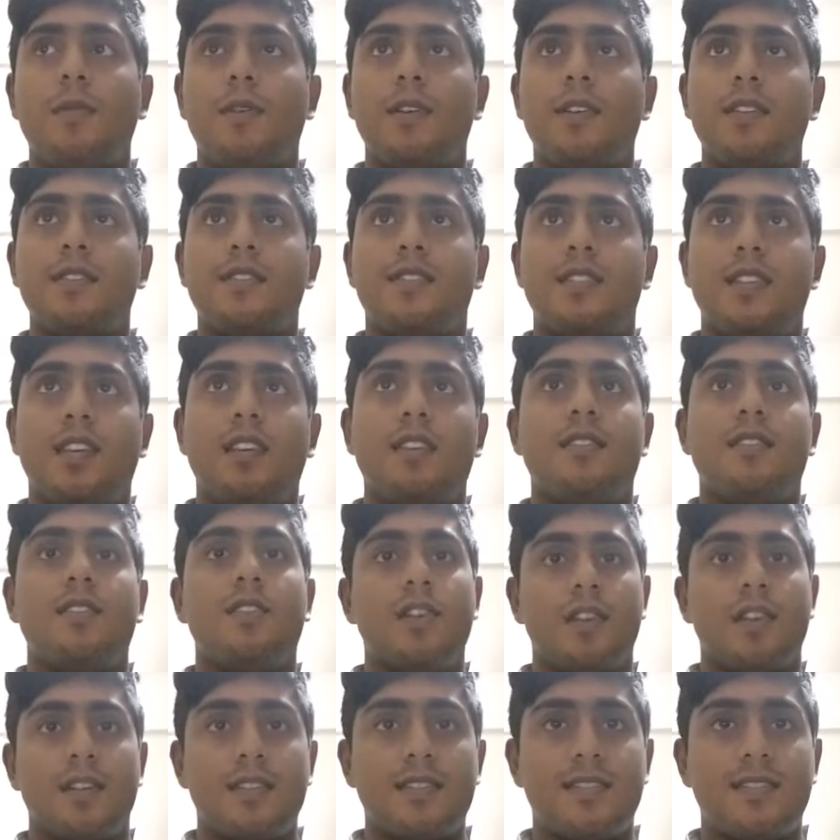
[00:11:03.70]

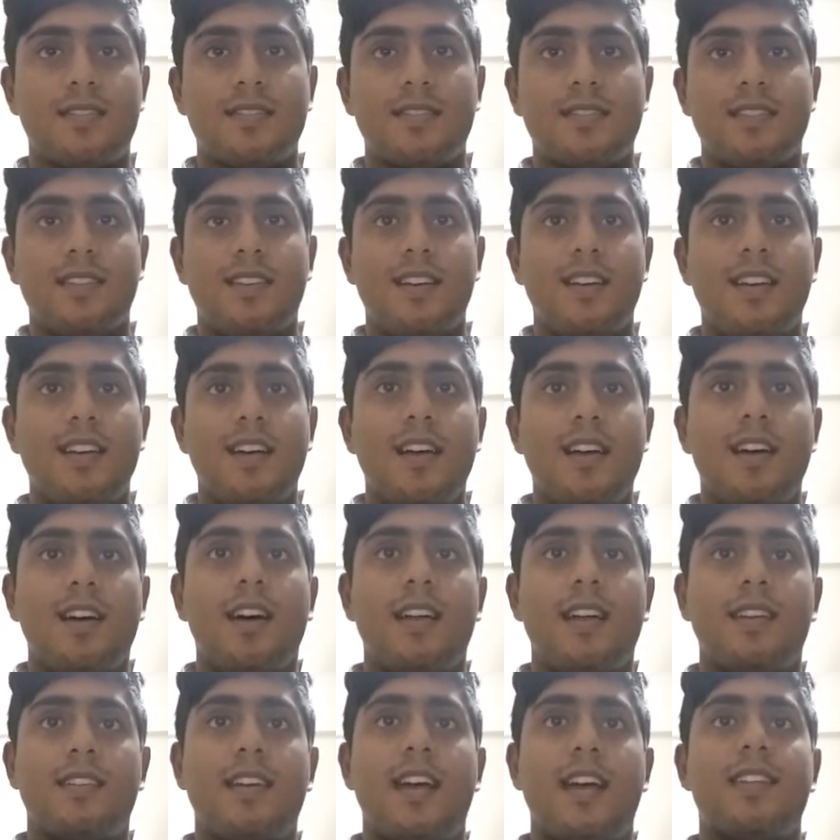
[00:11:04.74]
hooks
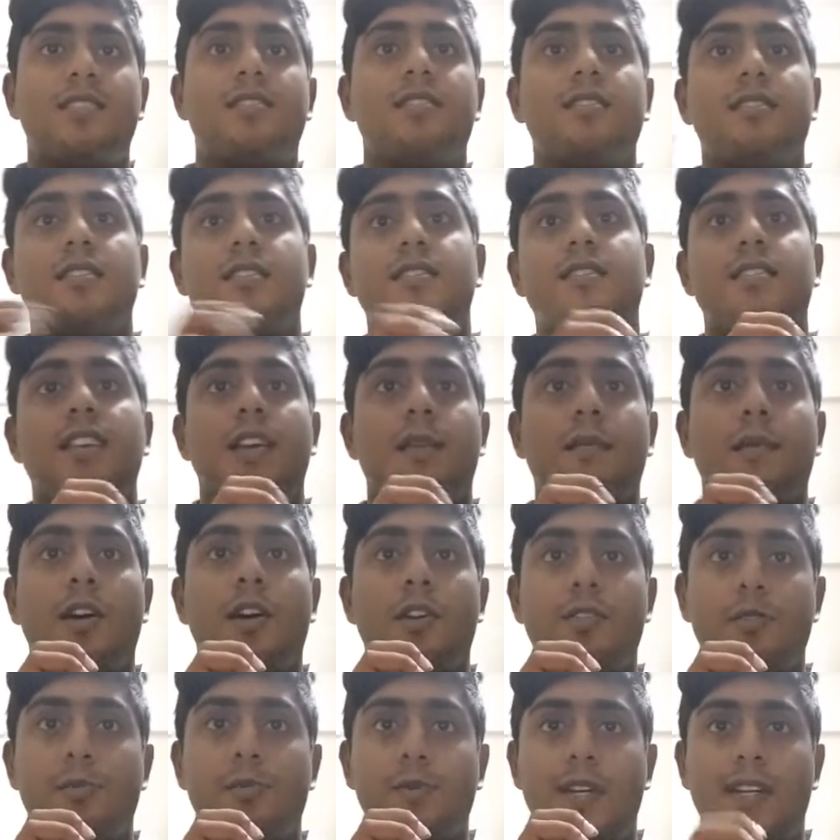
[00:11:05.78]
attached to the same
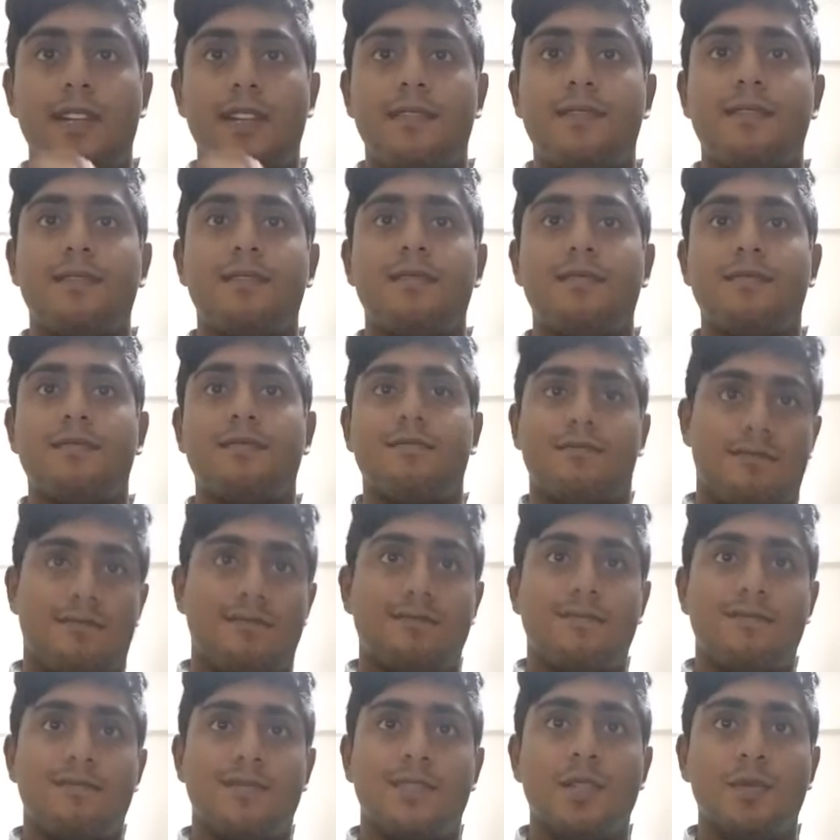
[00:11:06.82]
counterweight,
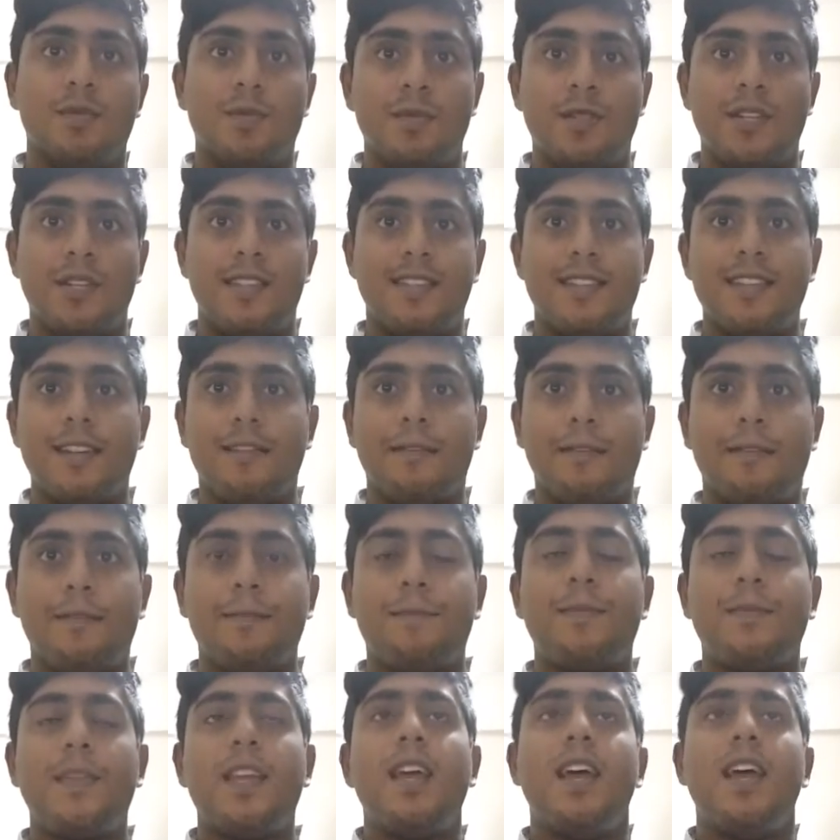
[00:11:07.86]
the moon itself.
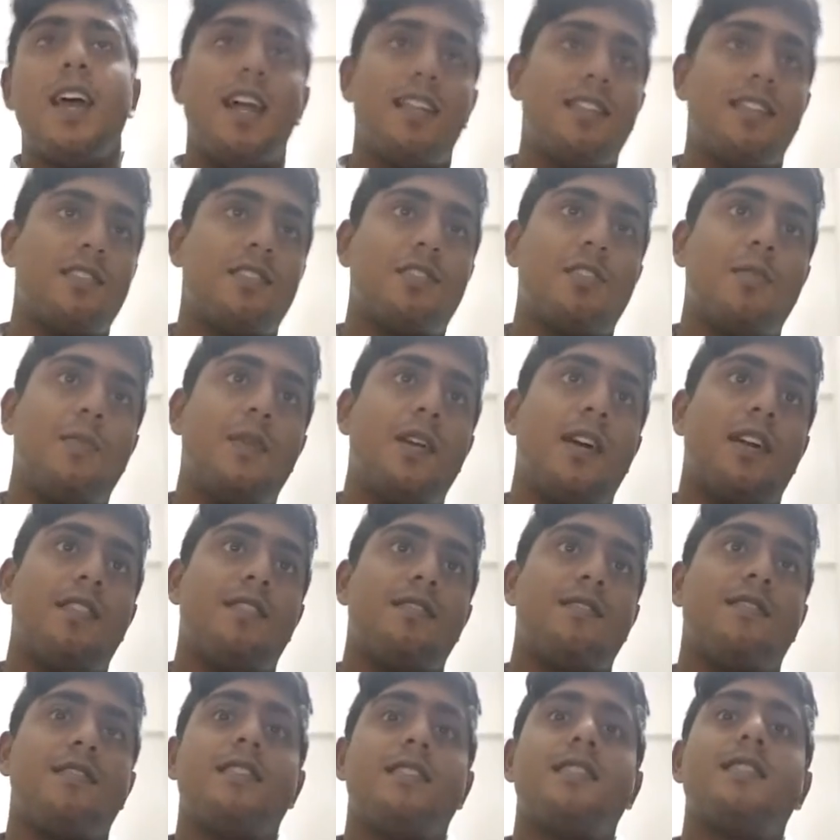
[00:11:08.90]
And this could be
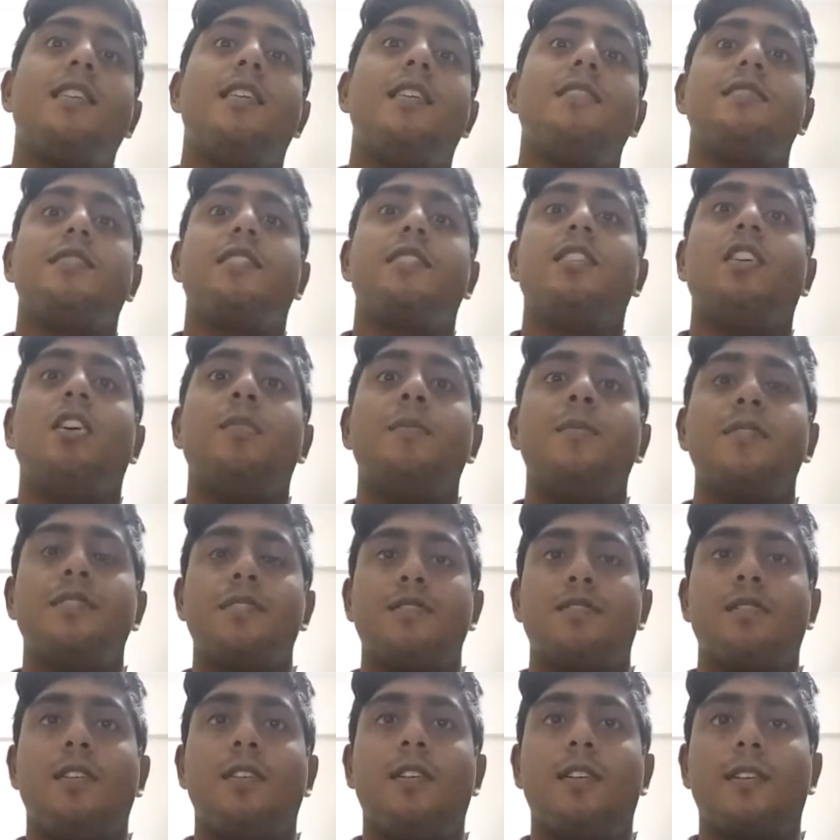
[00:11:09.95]
under 6,000
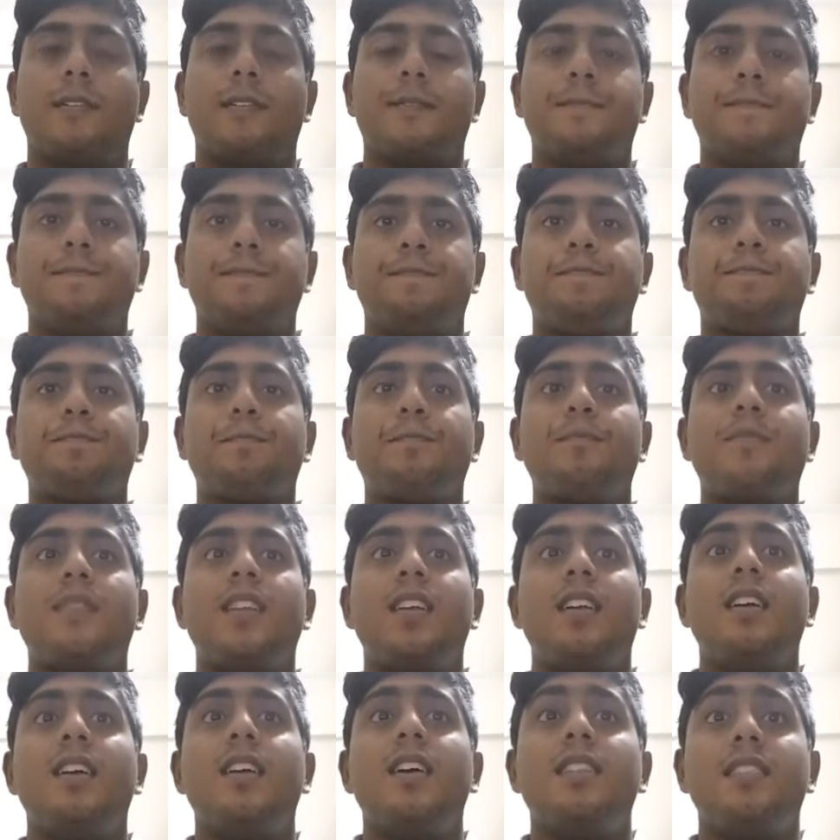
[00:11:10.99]
kilometers long.
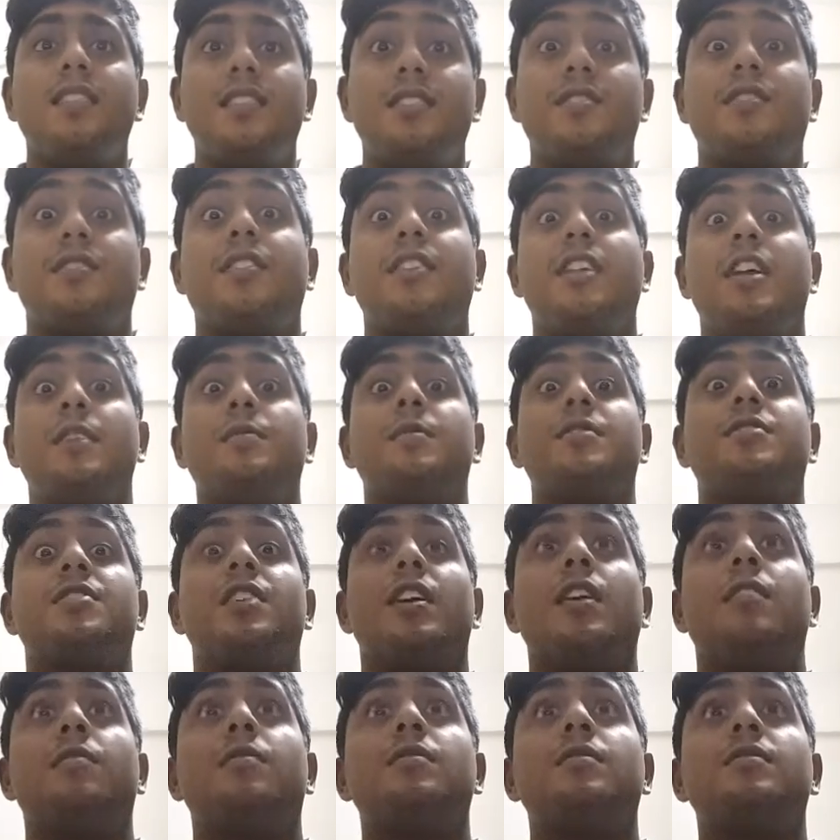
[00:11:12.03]
These could enable
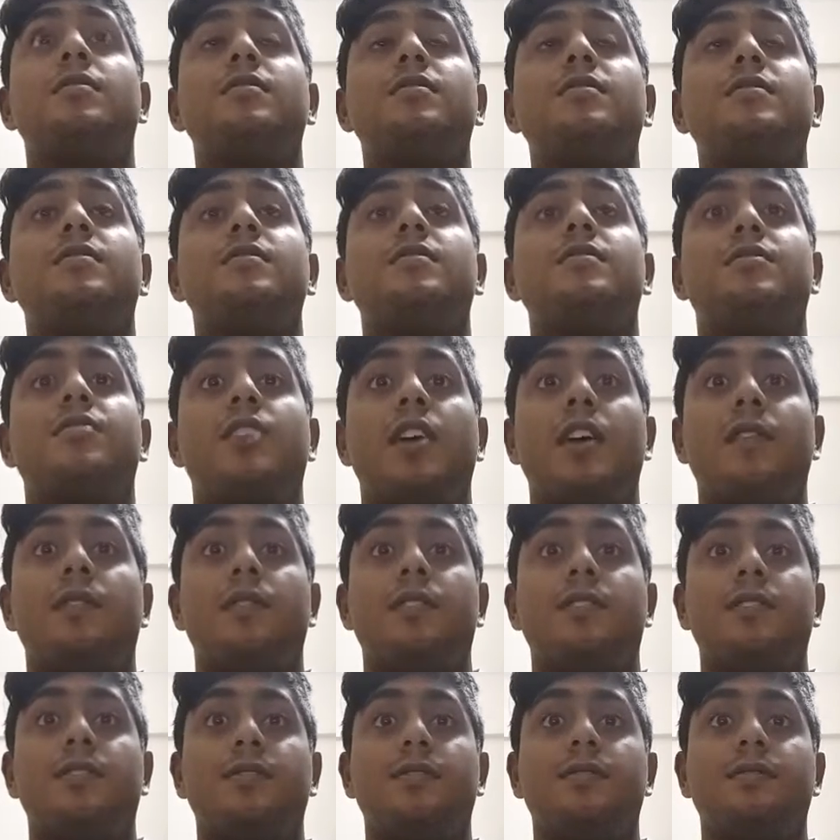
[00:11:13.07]

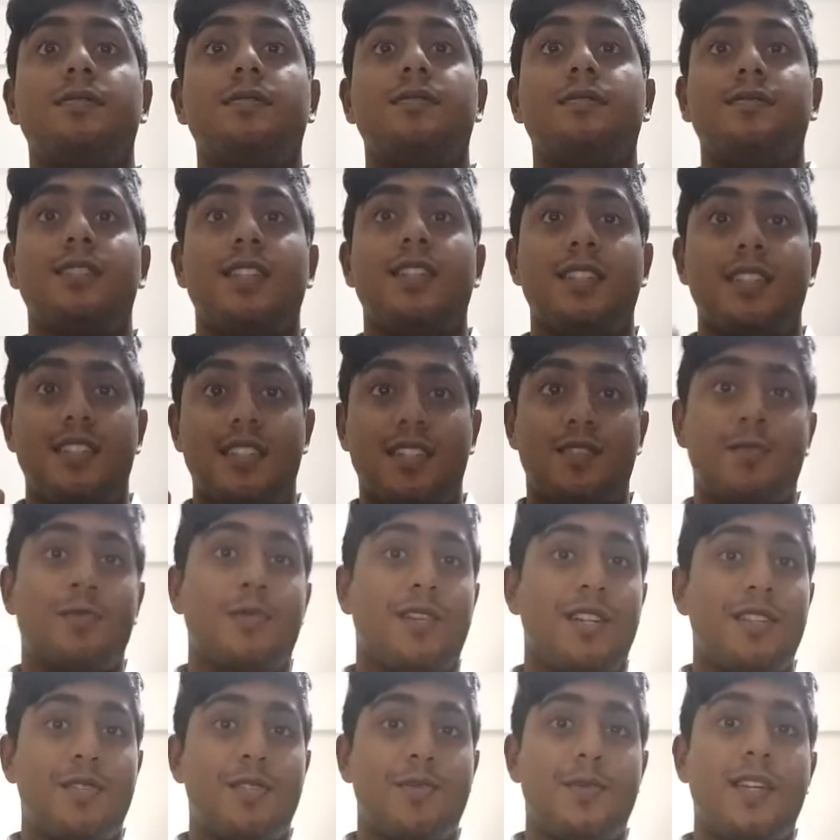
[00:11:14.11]
travel in just
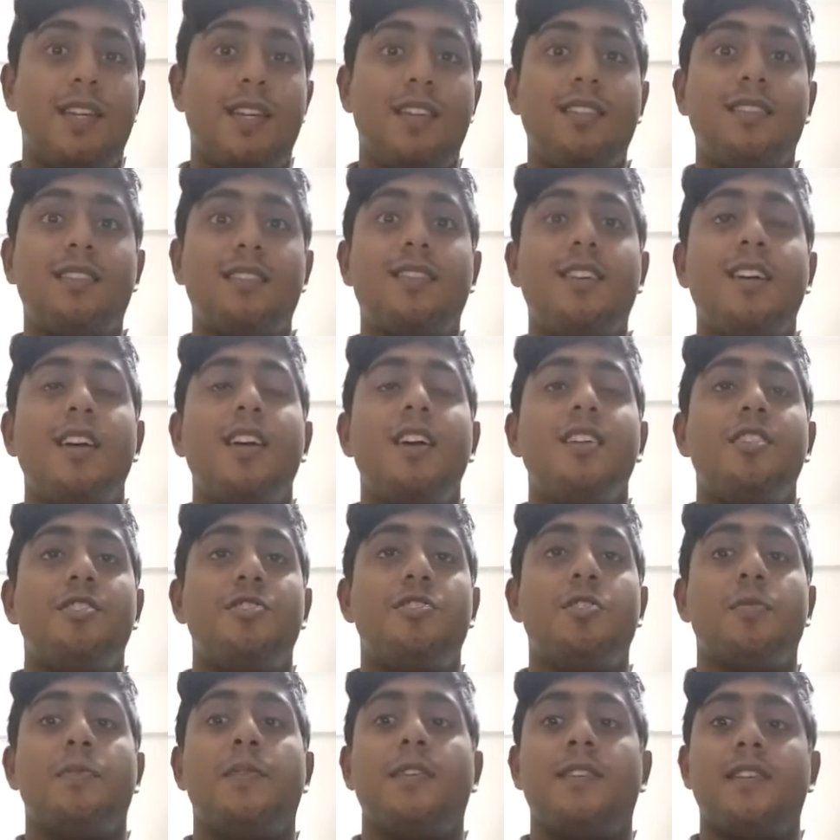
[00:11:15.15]
one swing
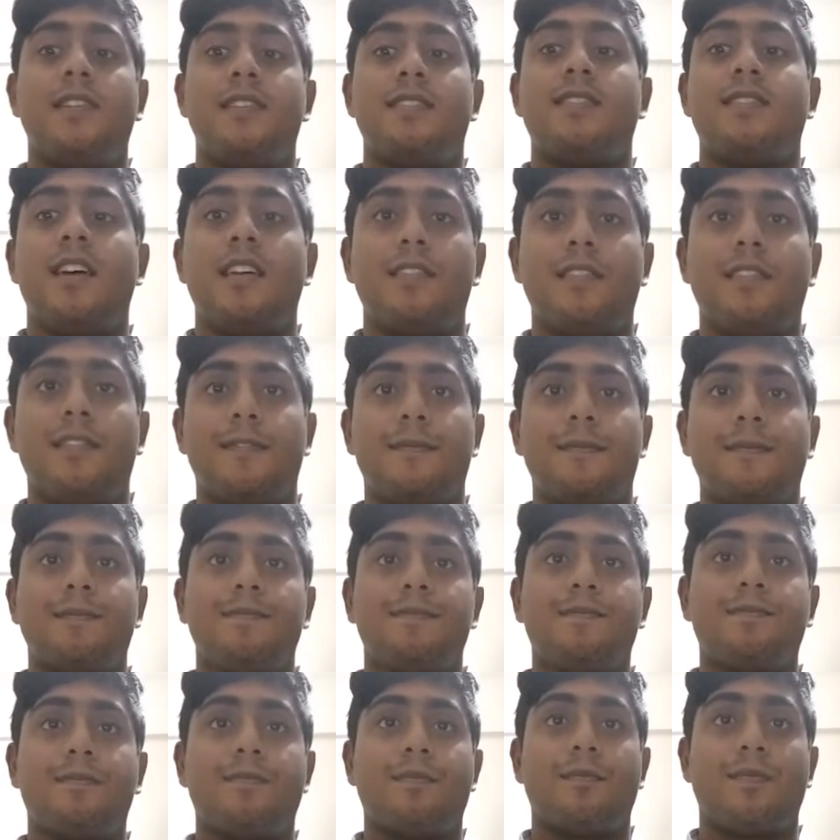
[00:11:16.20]
to Jupiter and Saturn.
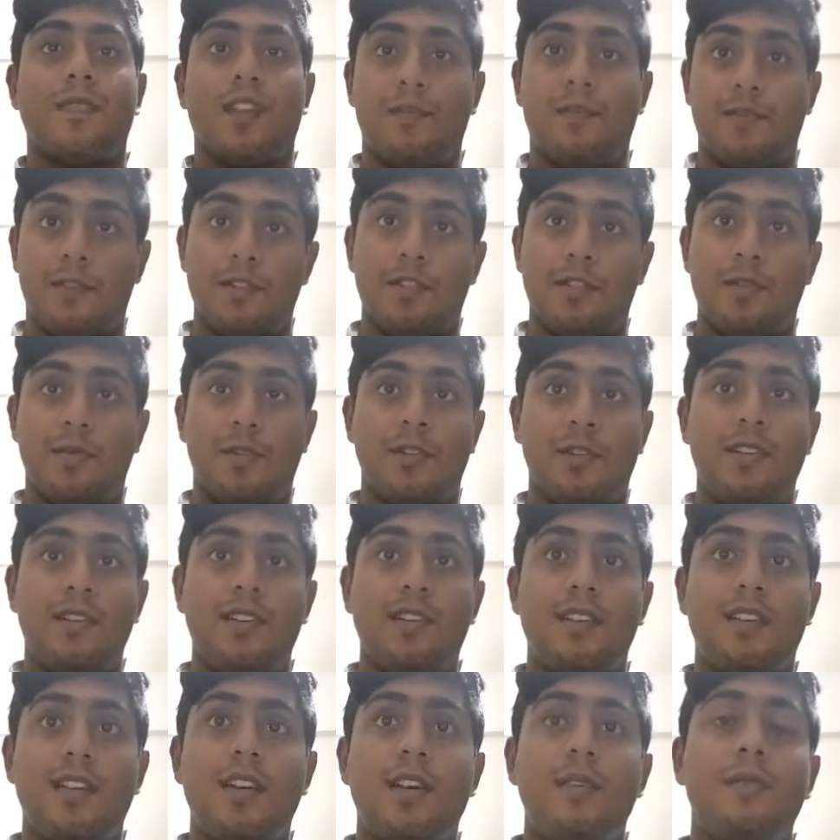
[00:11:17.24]
Furthermore,
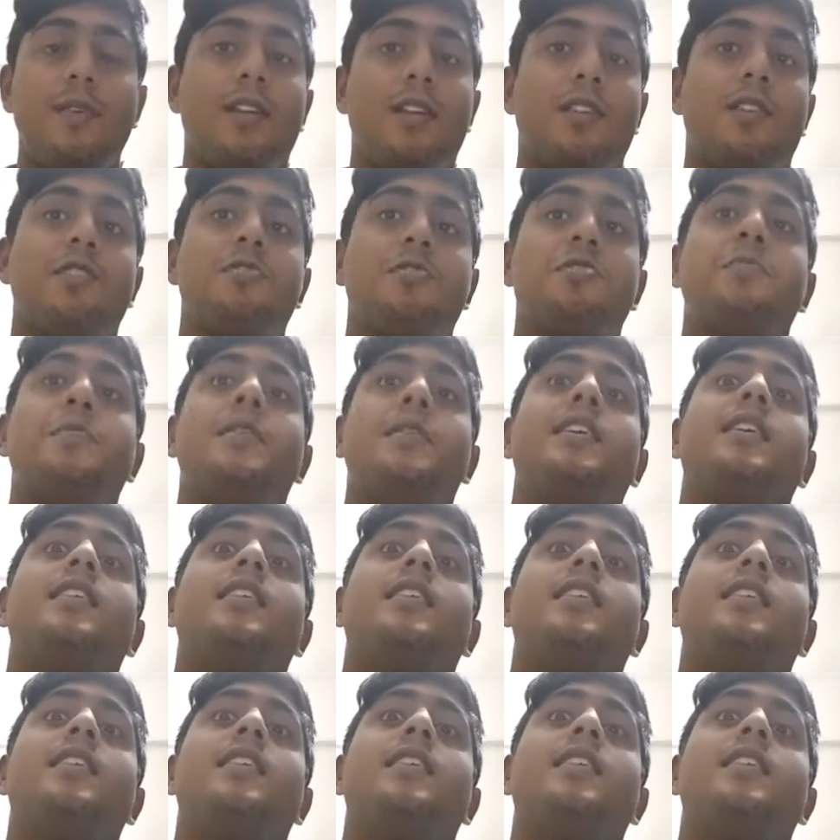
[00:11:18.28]
you can also